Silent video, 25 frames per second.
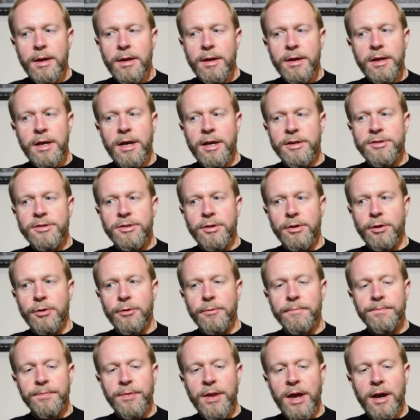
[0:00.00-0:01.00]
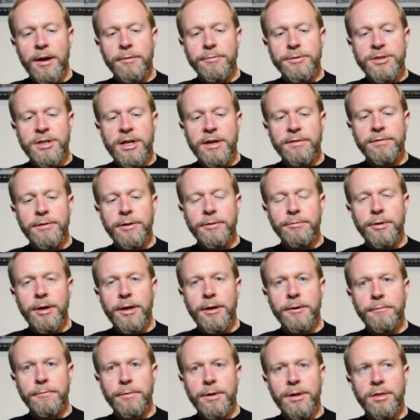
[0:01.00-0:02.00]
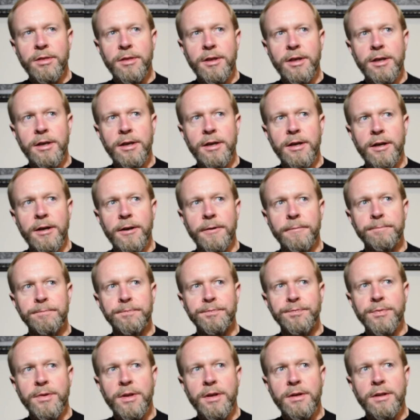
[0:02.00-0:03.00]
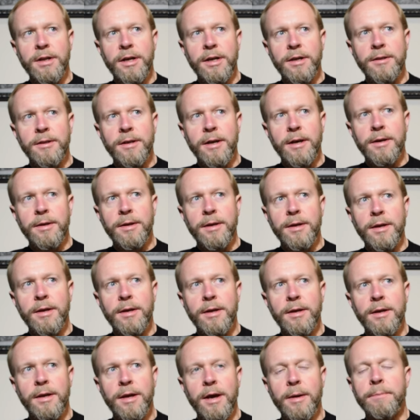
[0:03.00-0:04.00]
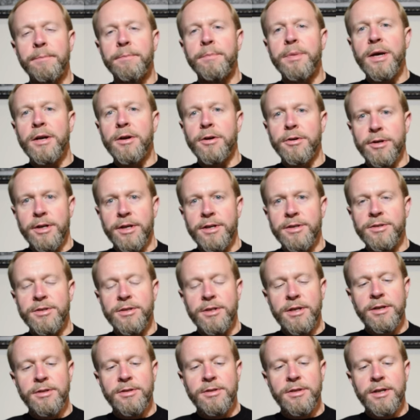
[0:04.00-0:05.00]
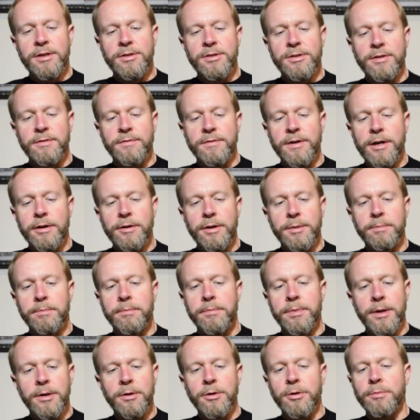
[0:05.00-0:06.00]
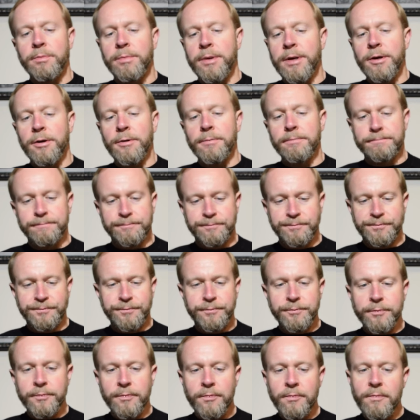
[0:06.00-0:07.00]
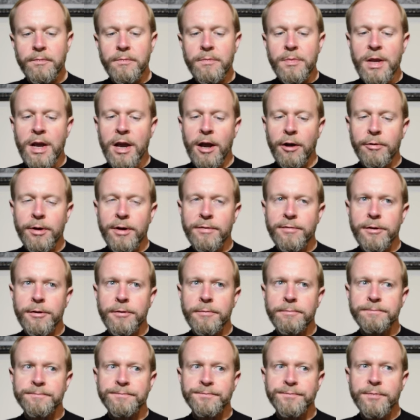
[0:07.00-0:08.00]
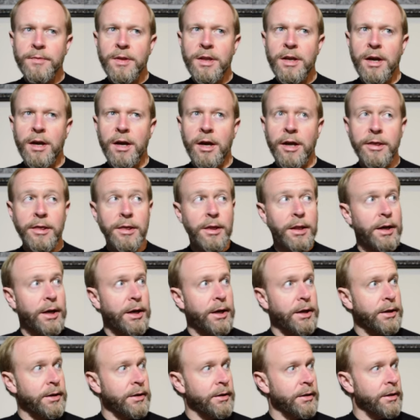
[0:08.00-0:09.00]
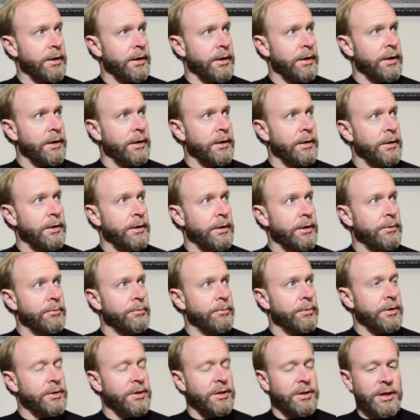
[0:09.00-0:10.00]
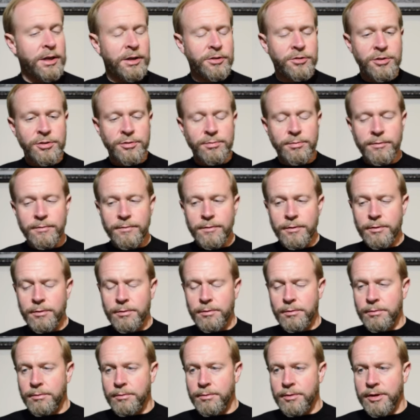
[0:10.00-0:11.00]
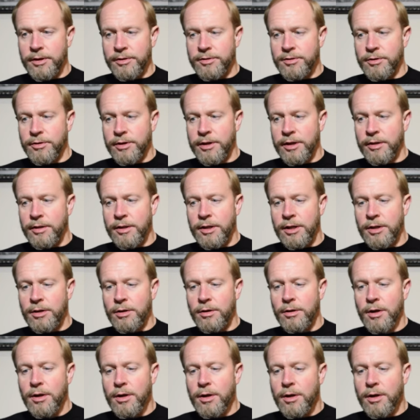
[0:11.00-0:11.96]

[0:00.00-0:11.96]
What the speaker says: Yeah, so I was definitely right with the a bitterness. It's a very bitter beer. However, unlike the, what did I just review yesterday, the